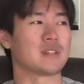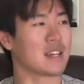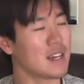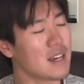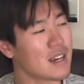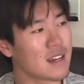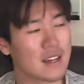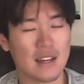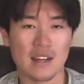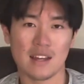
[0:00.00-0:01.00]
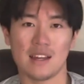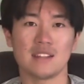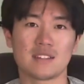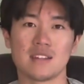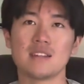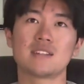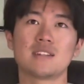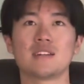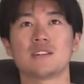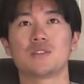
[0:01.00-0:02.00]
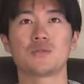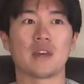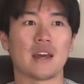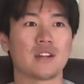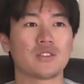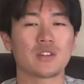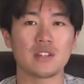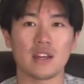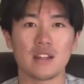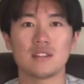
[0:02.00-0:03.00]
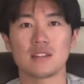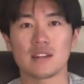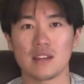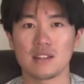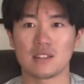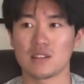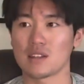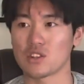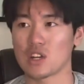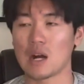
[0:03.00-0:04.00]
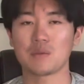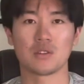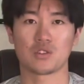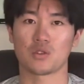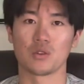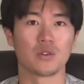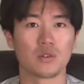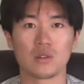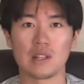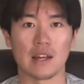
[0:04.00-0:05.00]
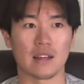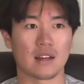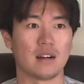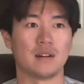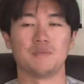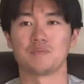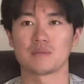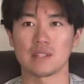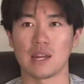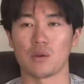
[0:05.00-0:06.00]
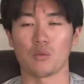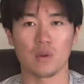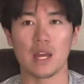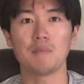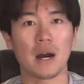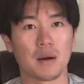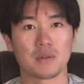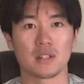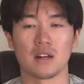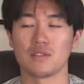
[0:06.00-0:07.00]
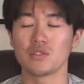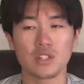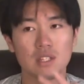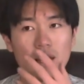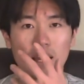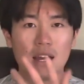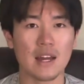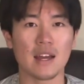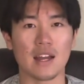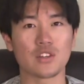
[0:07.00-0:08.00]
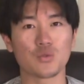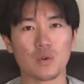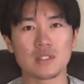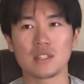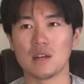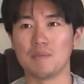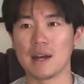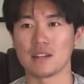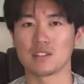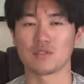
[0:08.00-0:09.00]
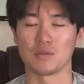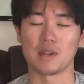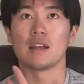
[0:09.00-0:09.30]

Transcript: like, it's decent, it's okay. I just couldn't get into like his like chopped and screwed like hip hop stuff. It was just like, it just wasn't the best for me.